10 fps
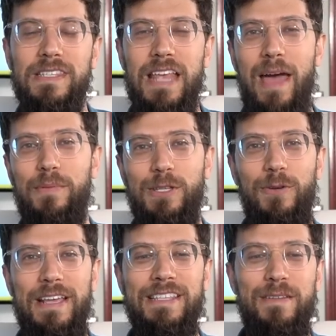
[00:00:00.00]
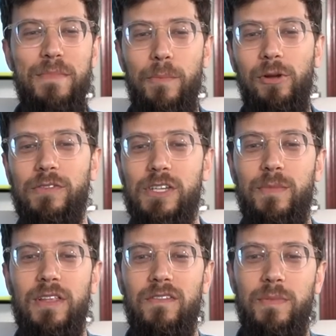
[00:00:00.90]
This episode is in memory of
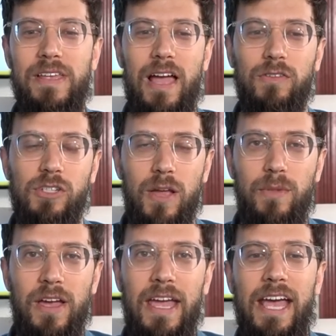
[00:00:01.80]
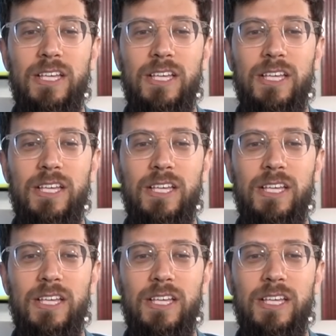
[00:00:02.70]
Shimon David ben Yaakov Shleima,